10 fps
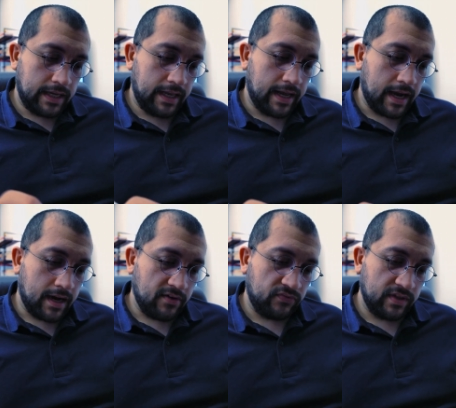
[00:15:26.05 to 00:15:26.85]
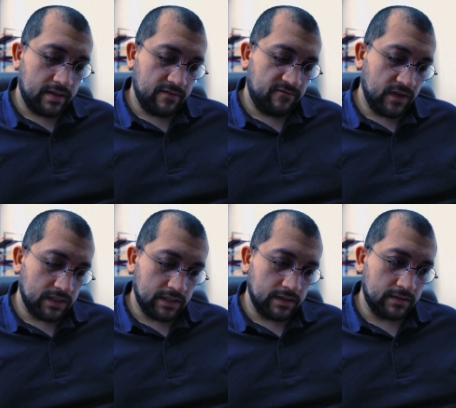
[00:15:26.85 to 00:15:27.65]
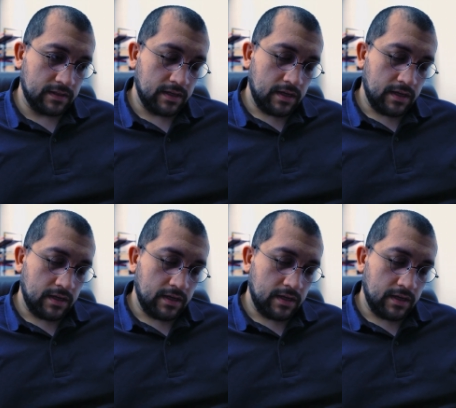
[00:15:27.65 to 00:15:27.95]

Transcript: And after the visit